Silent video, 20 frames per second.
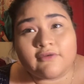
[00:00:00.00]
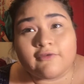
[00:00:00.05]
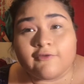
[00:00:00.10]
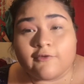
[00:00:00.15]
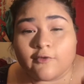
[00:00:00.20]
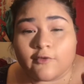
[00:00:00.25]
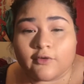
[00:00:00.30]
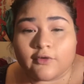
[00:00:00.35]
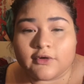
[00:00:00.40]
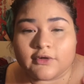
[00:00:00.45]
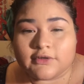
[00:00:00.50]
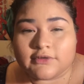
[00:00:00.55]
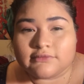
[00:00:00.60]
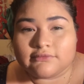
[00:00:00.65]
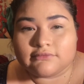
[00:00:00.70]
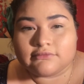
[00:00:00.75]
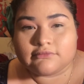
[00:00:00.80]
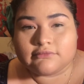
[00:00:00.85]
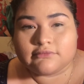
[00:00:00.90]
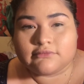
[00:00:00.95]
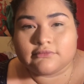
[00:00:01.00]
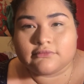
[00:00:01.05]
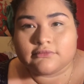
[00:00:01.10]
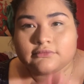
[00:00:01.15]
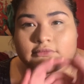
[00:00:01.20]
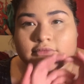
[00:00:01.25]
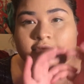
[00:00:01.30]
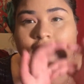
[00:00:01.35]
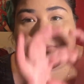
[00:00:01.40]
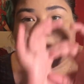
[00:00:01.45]
for
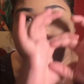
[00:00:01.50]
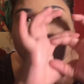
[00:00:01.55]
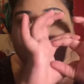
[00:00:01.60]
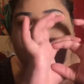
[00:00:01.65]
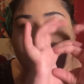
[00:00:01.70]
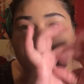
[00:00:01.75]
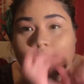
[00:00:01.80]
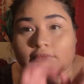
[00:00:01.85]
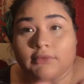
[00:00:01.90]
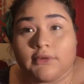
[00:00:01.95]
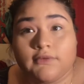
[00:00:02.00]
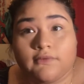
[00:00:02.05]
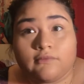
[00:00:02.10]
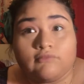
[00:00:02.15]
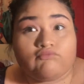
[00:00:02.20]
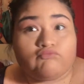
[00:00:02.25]
something like this.